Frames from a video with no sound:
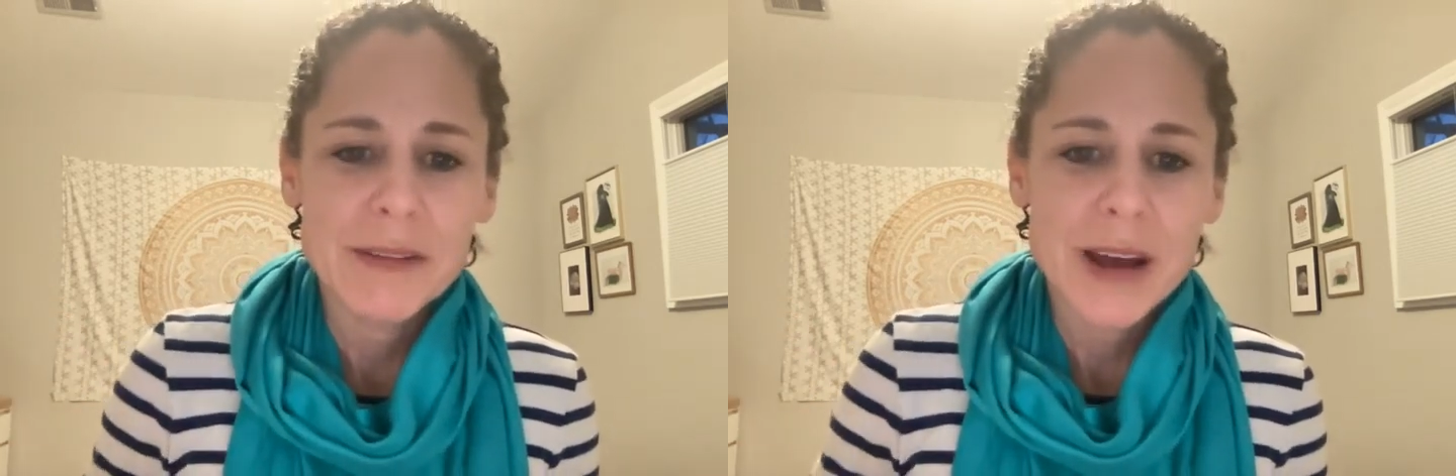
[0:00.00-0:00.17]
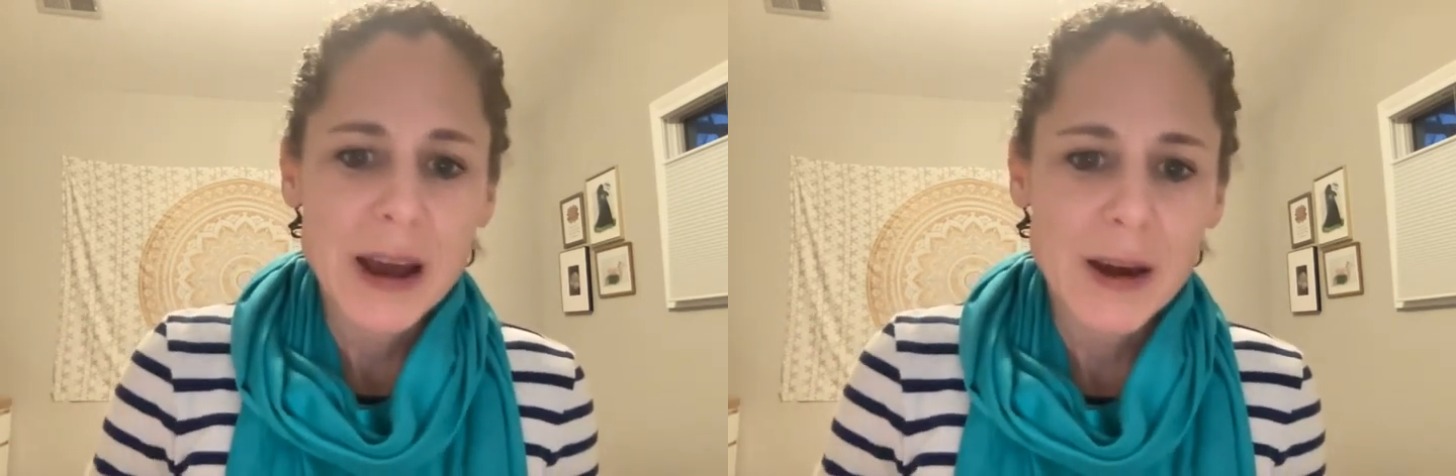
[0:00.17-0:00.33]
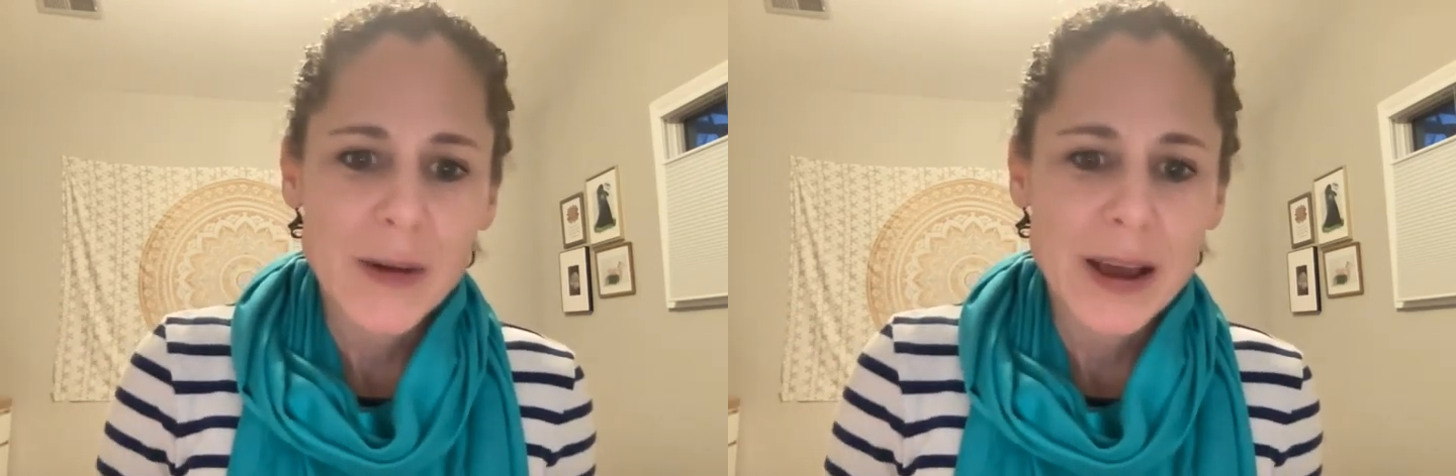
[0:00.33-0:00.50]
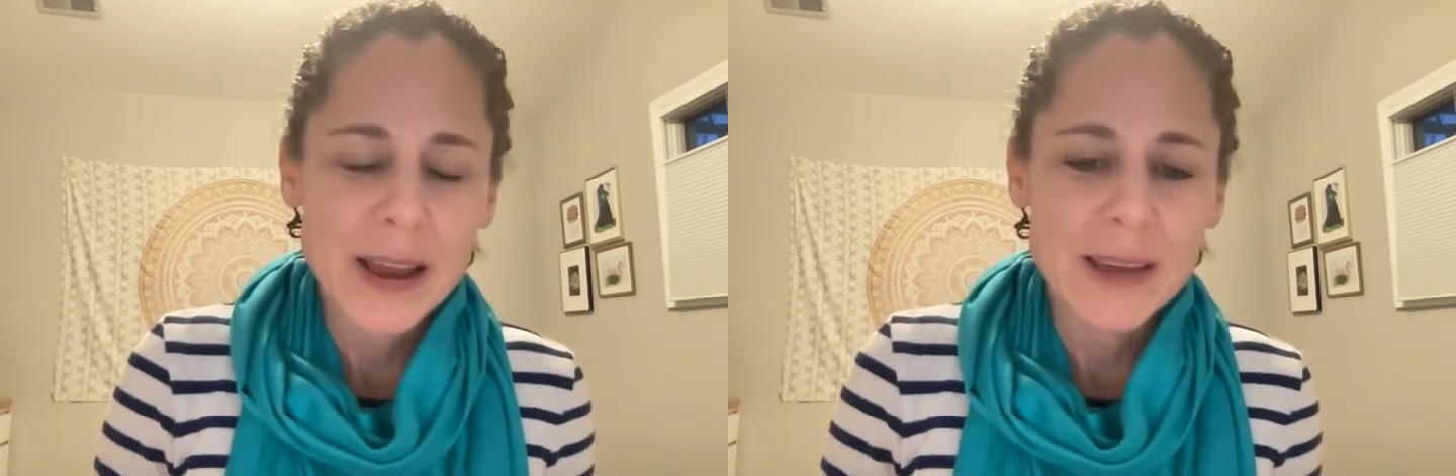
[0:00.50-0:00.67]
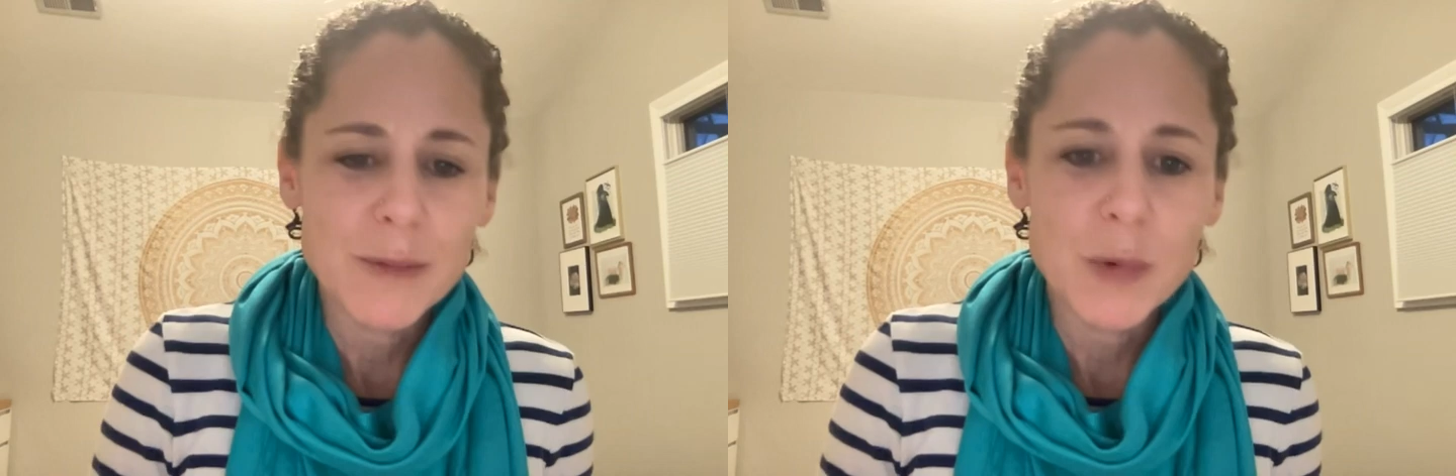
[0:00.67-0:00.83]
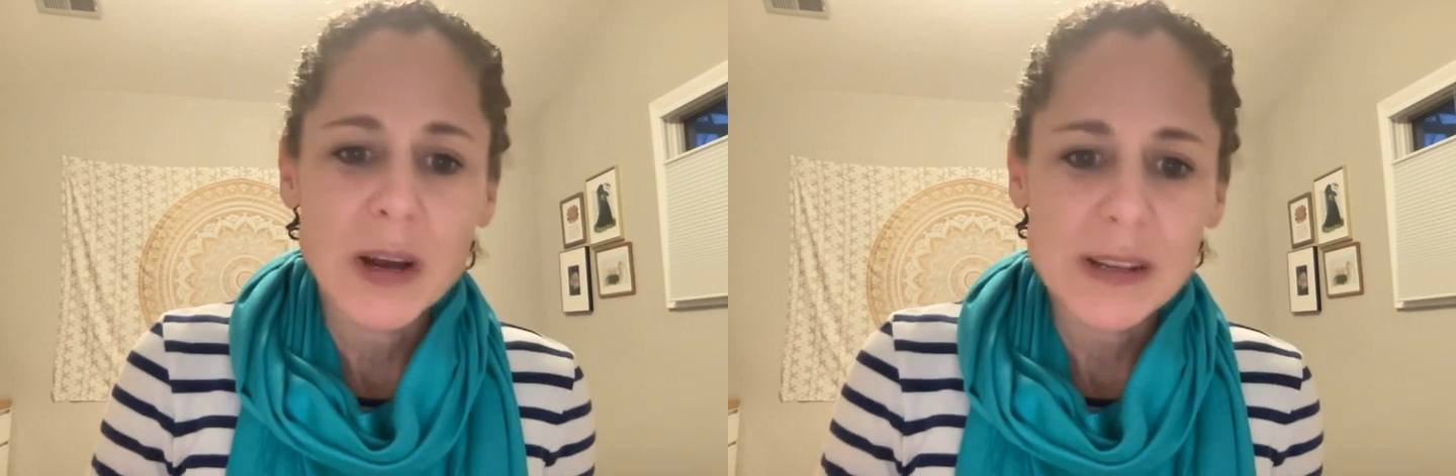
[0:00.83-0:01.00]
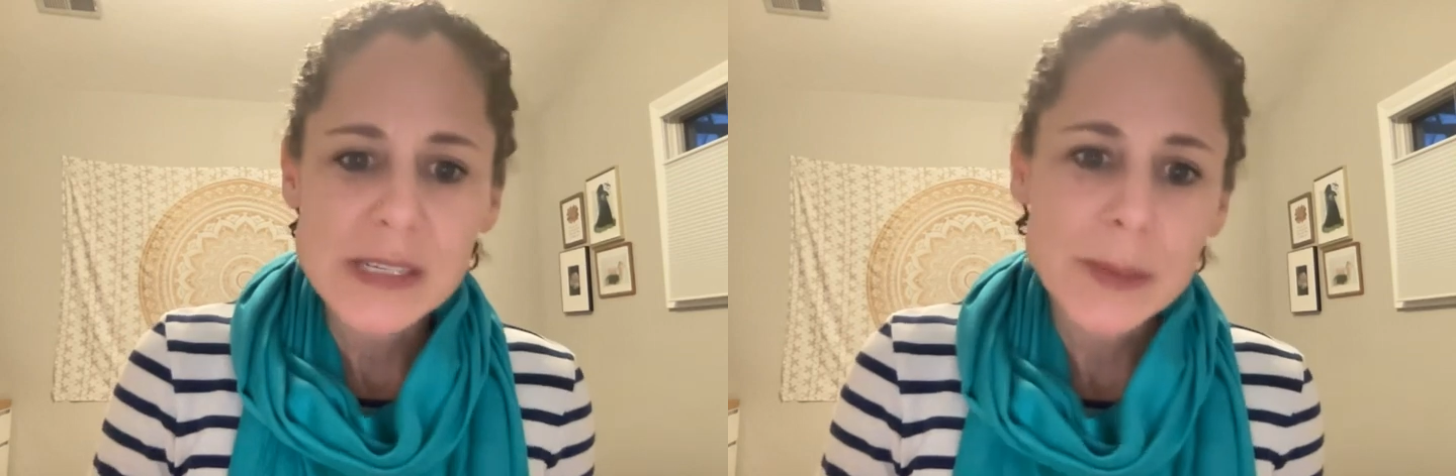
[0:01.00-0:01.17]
how I want